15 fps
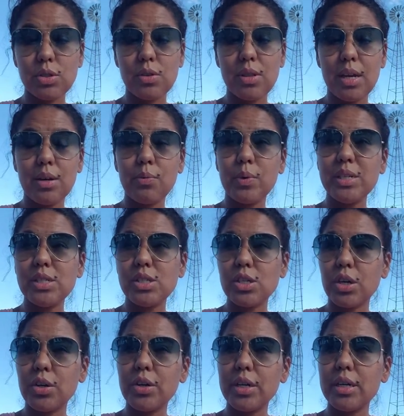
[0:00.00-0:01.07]
So then we
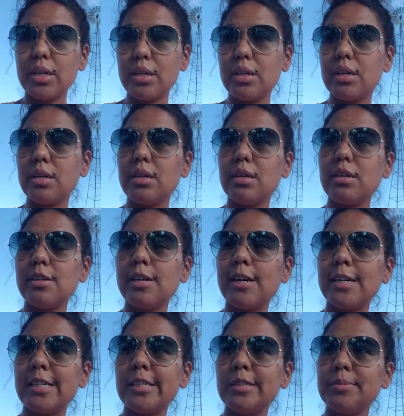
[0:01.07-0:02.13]
started
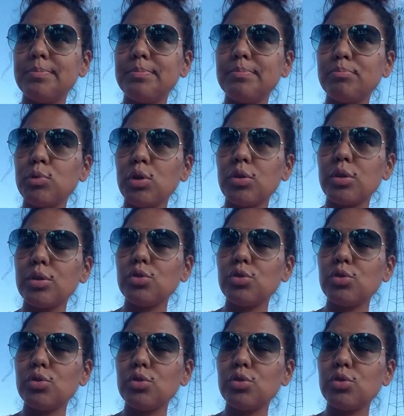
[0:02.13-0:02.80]
birth